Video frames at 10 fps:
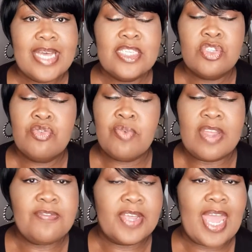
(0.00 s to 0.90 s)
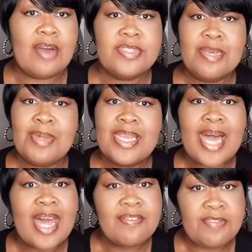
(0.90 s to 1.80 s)
Is great for calcium. A
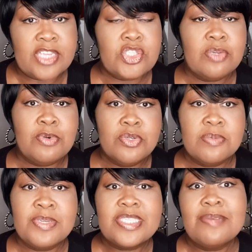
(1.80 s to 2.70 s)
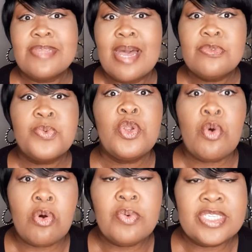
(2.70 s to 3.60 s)
lot of vegetables, but sometimes we don't
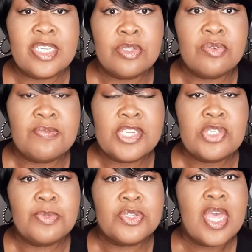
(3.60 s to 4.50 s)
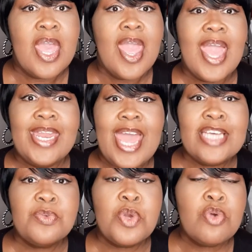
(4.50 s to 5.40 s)
always get those vegetables. And
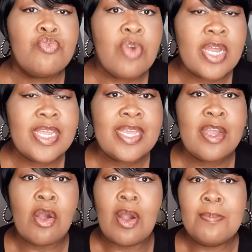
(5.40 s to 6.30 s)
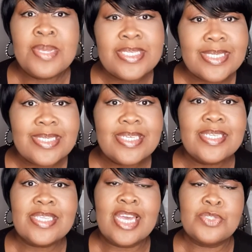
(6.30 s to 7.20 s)
as we're running our
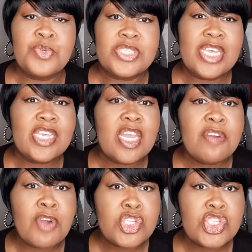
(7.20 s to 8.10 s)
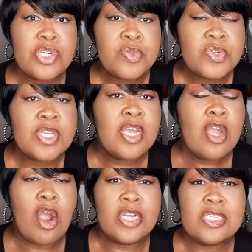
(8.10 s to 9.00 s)
businesses, as we're taking care of our children,
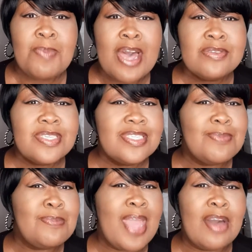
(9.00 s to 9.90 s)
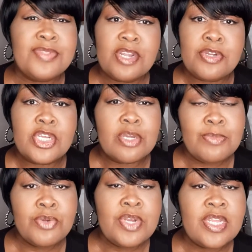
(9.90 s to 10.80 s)
our spouses, maybe out there in the
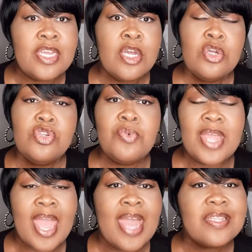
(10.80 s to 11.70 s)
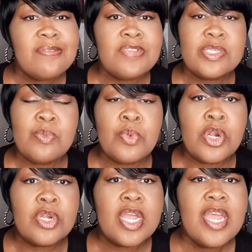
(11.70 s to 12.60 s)
community doing activism
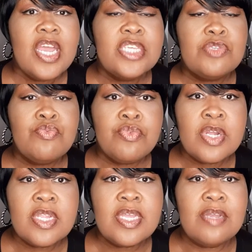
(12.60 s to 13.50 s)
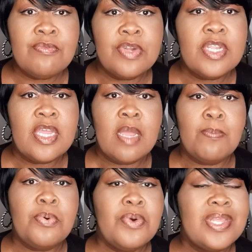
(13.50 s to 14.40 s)
work, it's really, really
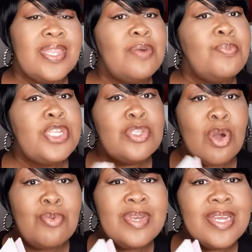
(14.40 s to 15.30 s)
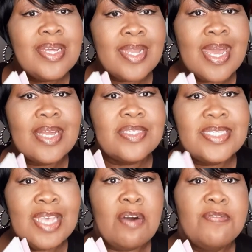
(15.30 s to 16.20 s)
important that we don't neglect
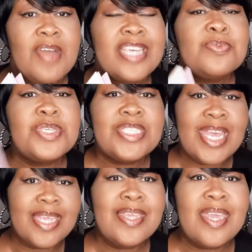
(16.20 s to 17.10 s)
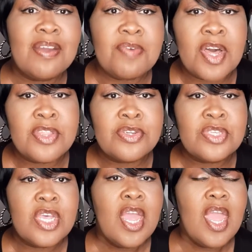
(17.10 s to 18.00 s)
self as we're taking care of
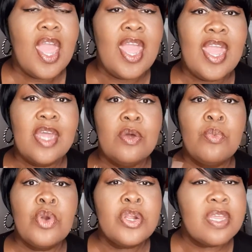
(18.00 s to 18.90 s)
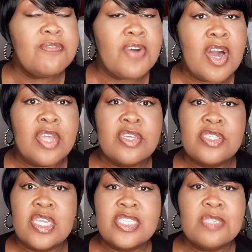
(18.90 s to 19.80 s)
others and working for
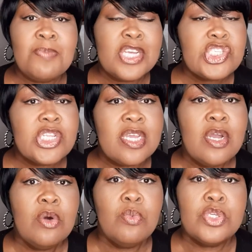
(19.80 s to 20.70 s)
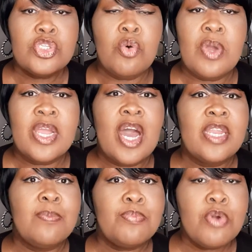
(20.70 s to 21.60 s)
others, and especially what's going
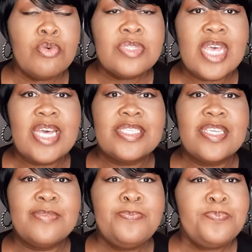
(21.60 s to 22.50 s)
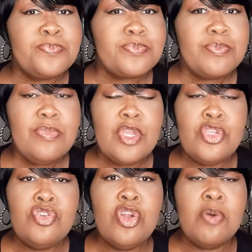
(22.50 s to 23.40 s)
on in protests and
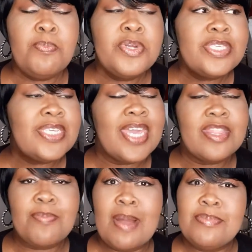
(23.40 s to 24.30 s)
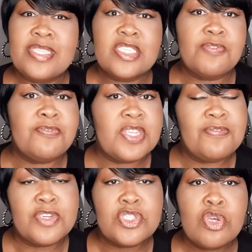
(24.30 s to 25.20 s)
putting together probably
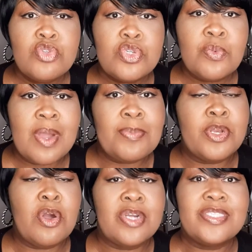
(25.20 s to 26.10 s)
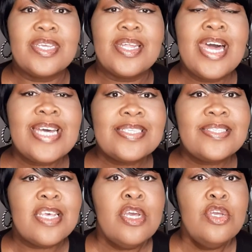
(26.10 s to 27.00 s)
different social webinars and
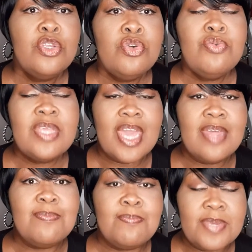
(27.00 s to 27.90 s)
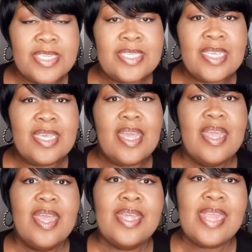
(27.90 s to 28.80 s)
classes. You get busy
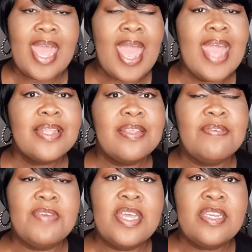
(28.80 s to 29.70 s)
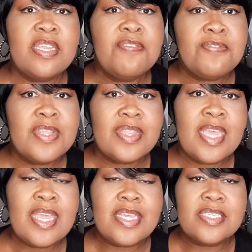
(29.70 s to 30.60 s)
and active in different
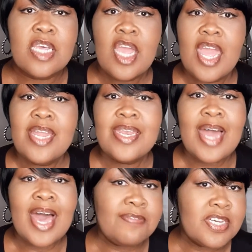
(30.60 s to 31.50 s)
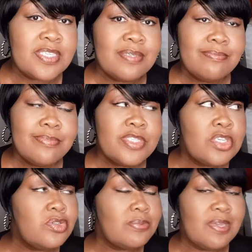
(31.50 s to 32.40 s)
things. And a lot of us,
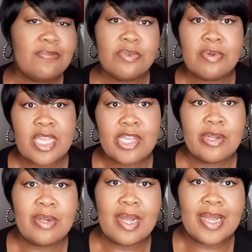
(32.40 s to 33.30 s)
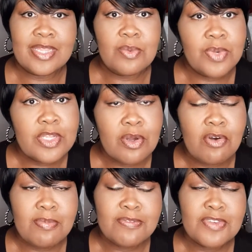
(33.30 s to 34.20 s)
excuse me if you hear, I got the window
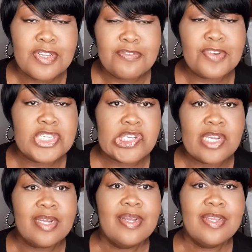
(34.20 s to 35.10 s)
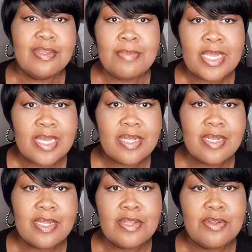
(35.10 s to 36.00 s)
open for a little fresh air. You may get
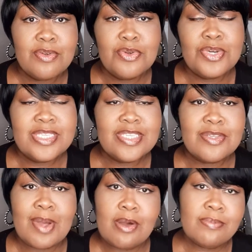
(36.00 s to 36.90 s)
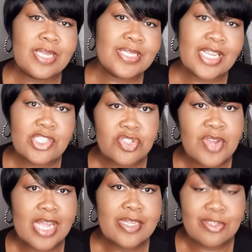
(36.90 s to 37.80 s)
a little noises, so I hope that's not
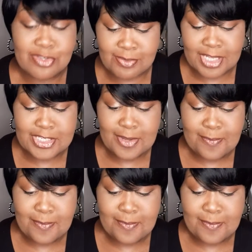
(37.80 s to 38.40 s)
distracting you too much.